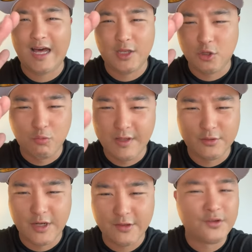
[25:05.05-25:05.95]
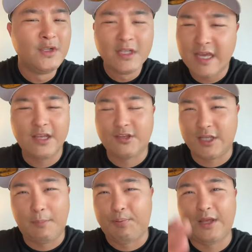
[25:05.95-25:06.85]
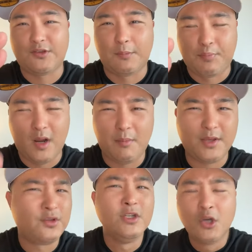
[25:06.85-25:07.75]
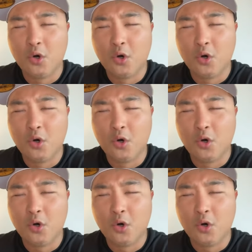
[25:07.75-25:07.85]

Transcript: out of the wilderness into the place of promise.